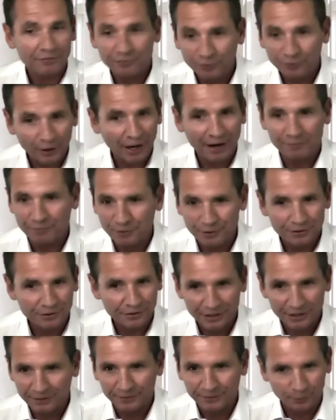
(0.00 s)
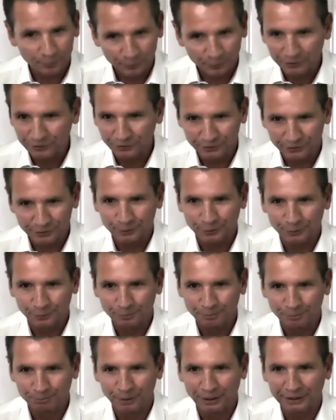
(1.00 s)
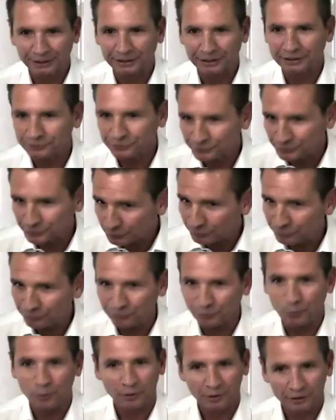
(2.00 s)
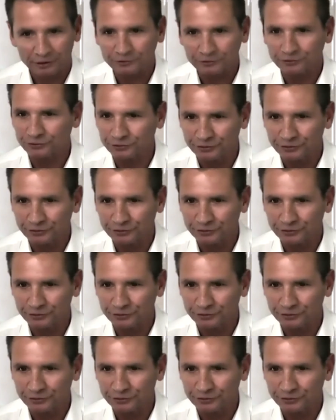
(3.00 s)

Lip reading: for everything that we do, but he is still for us.